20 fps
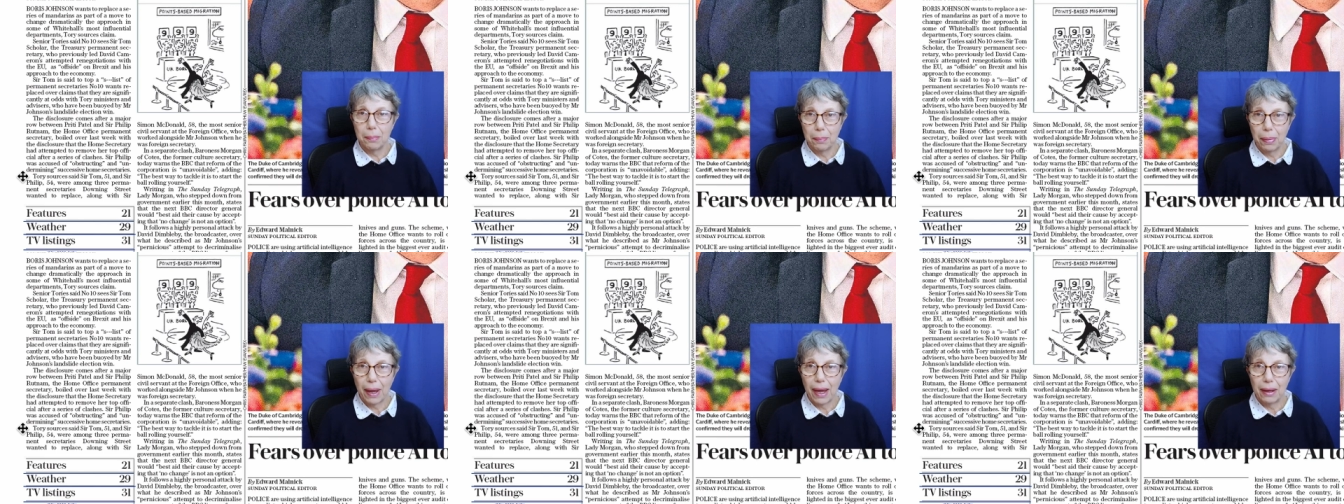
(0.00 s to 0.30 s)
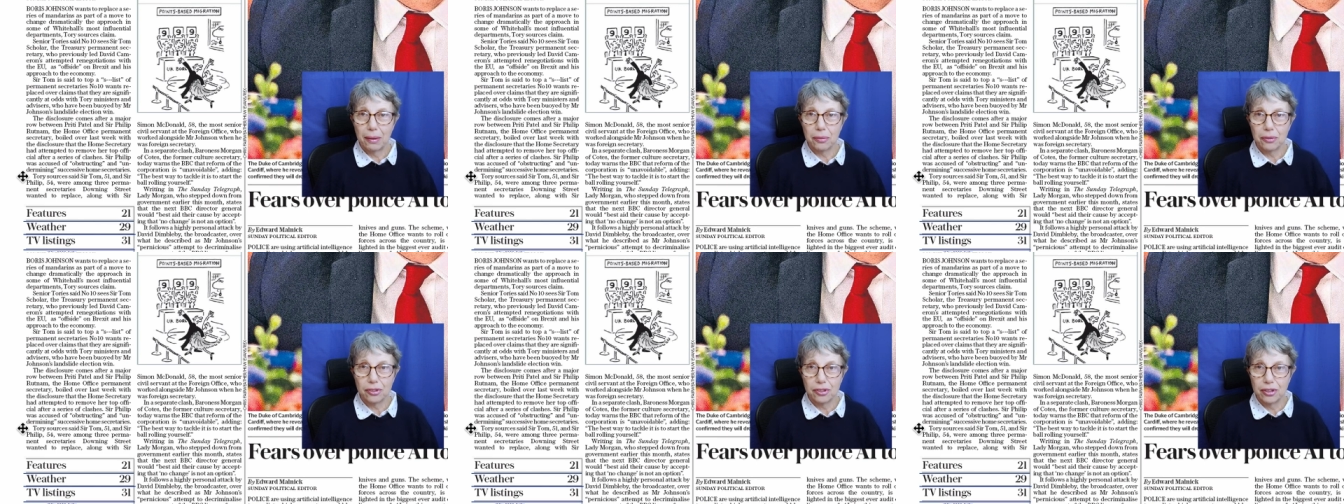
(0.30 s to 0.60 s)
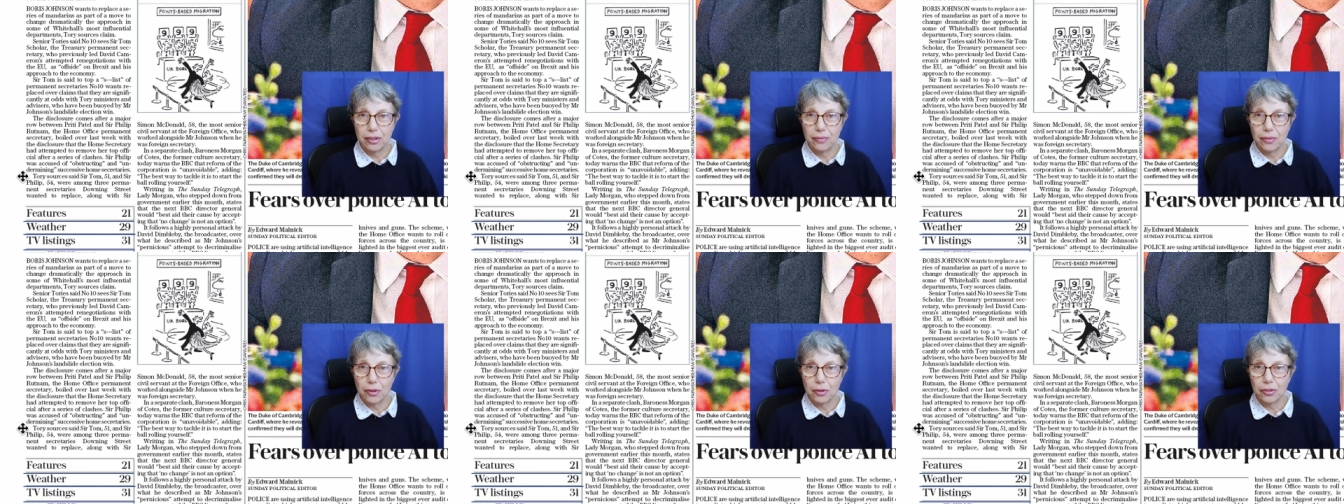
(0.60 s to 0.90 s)
about
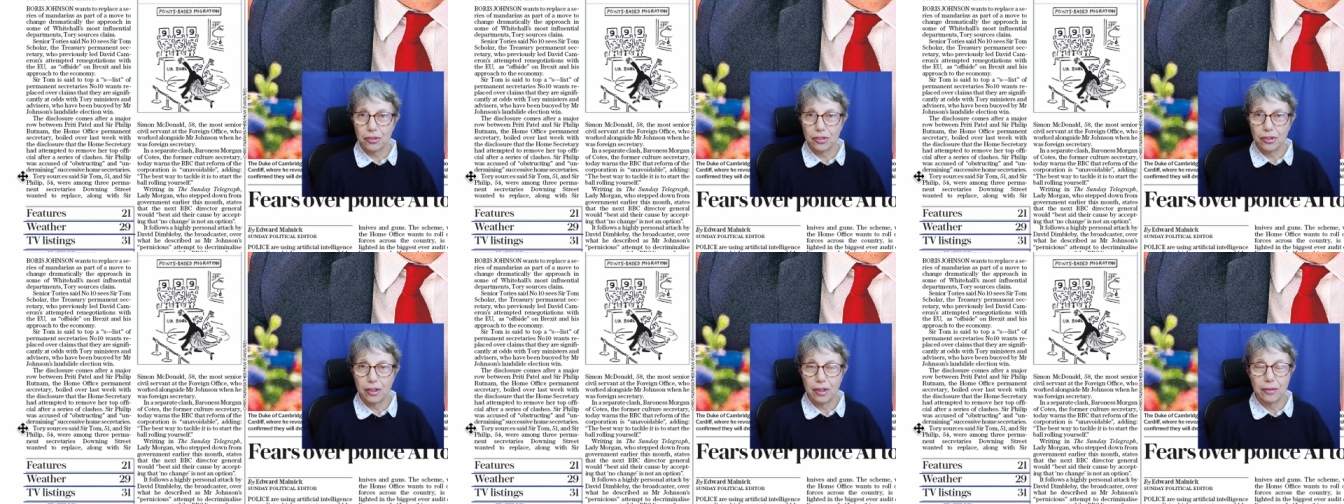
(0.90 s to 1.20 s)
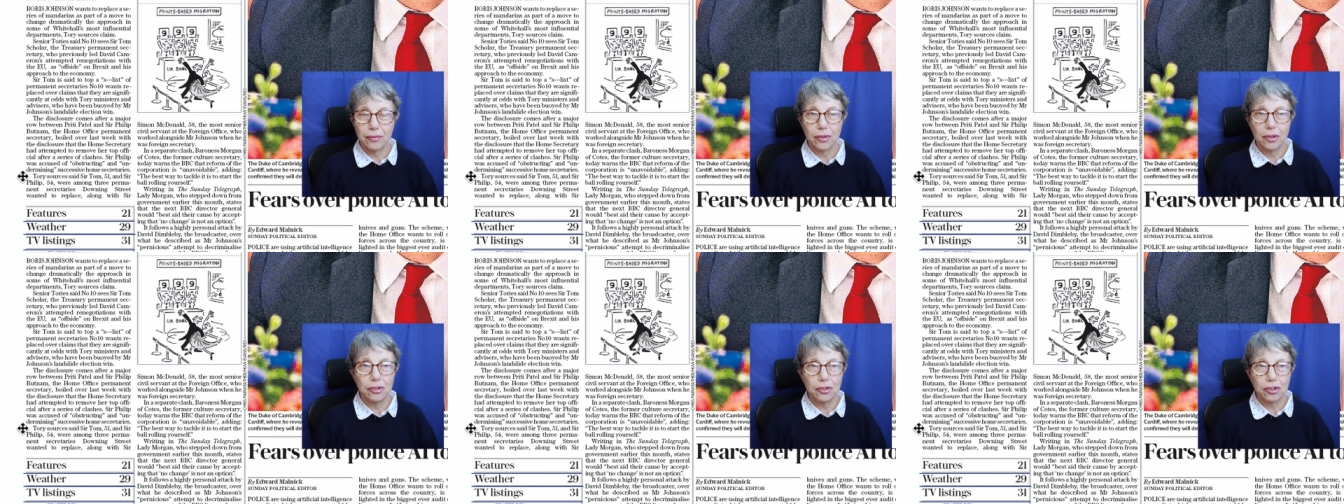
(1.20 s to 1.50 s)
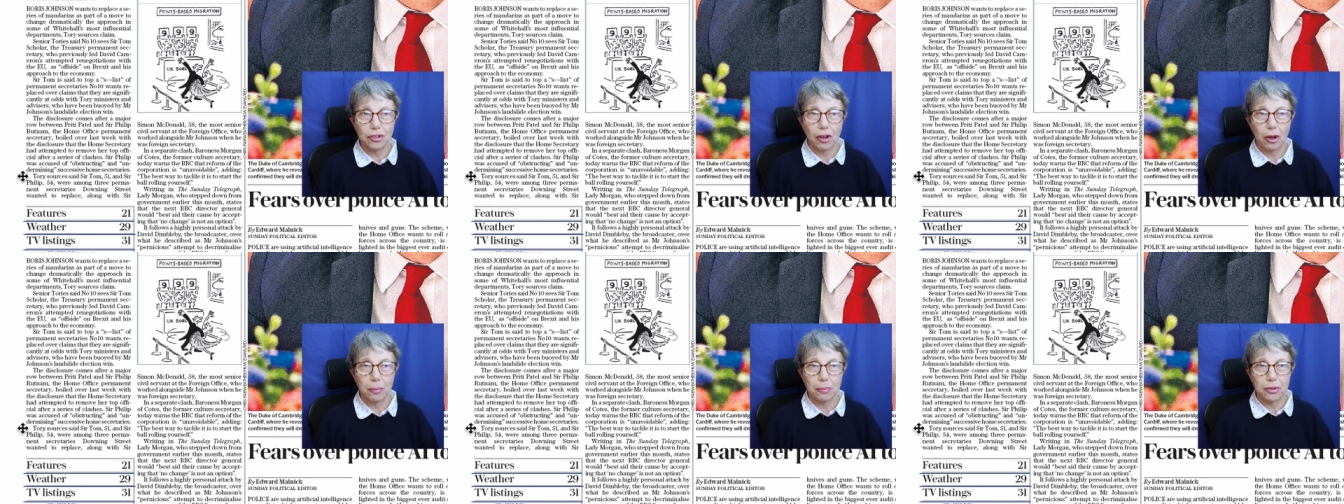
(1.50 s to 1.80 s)
civil
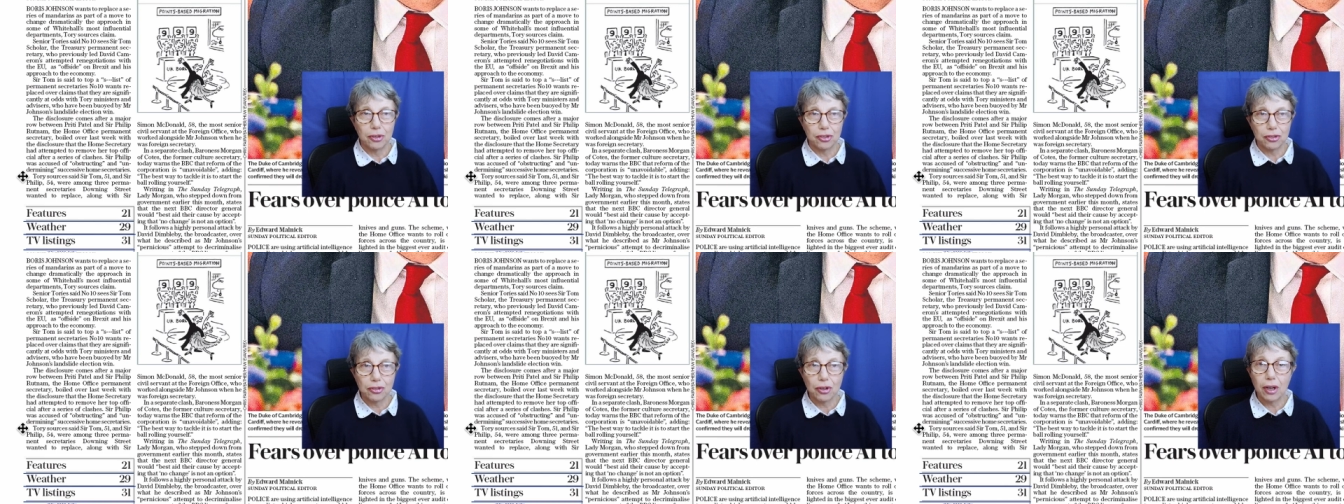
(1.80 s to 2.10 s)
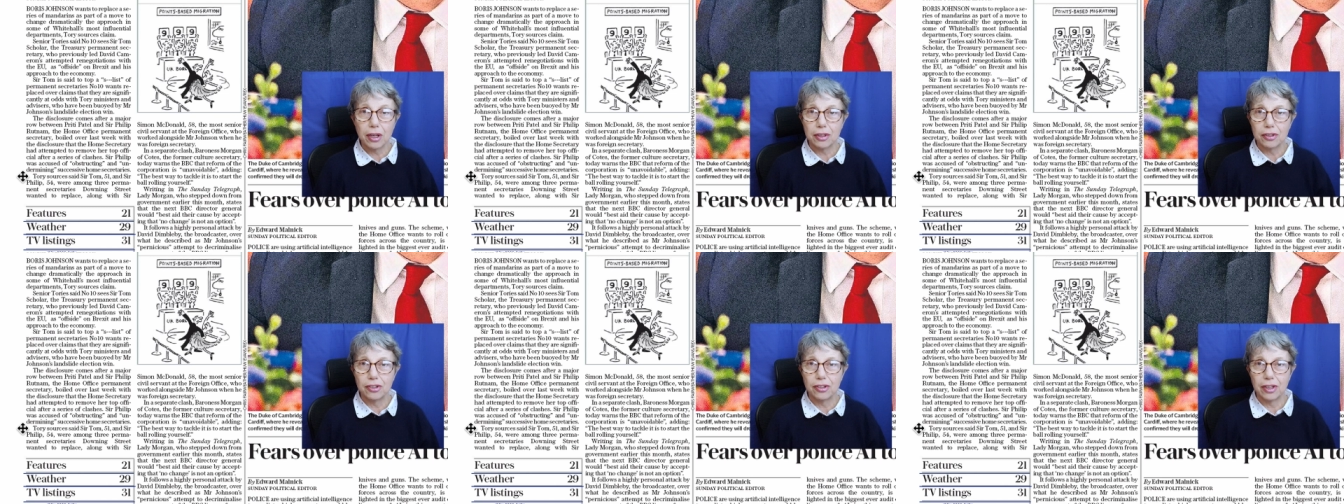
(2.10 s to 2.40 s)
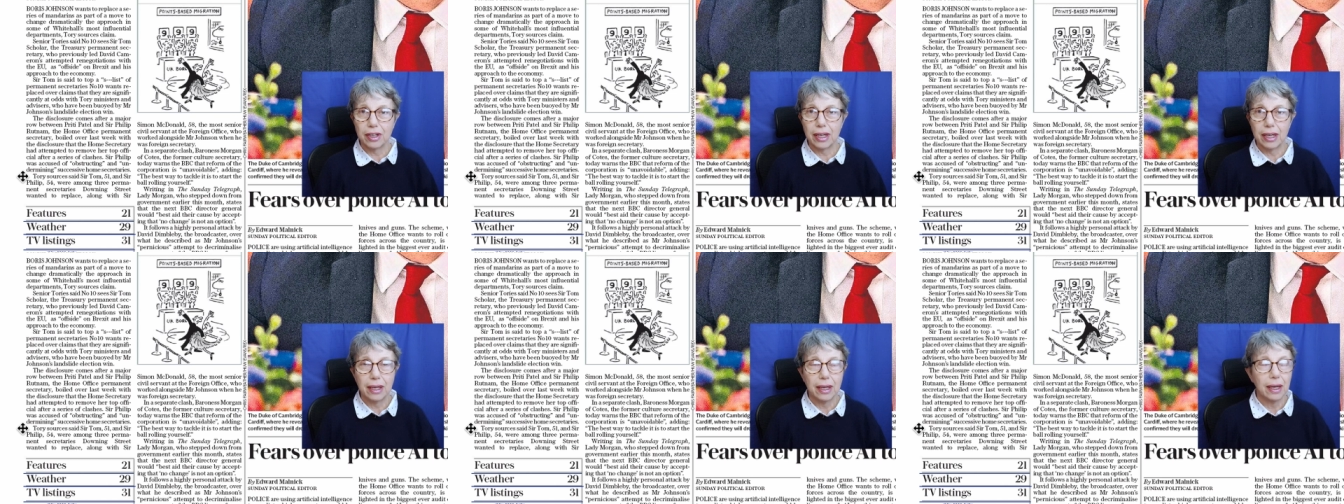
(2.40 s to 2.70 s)
servants
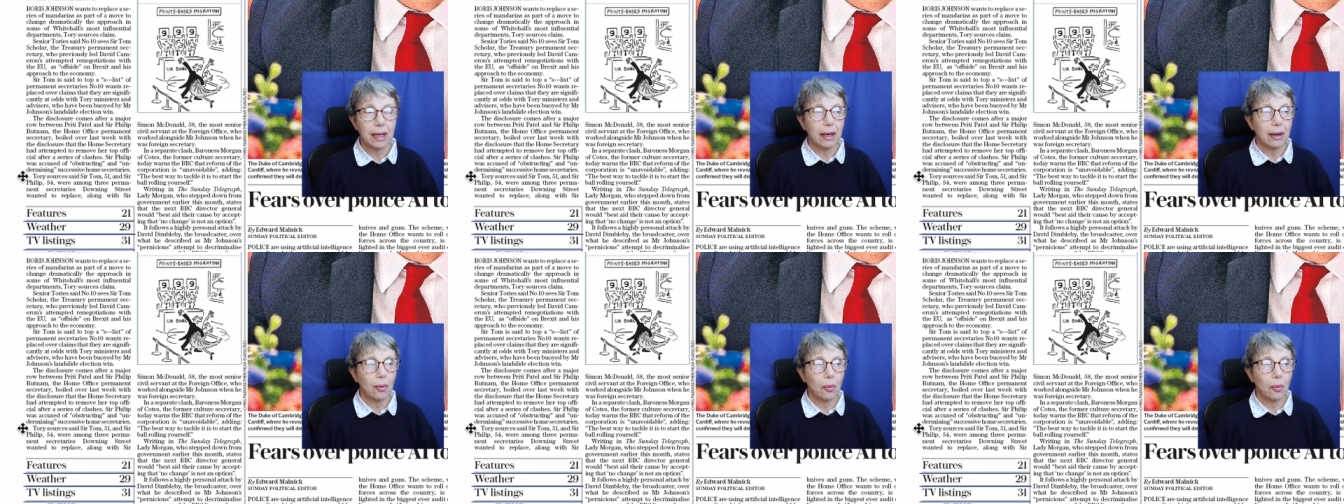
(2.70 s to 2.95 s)
obstructing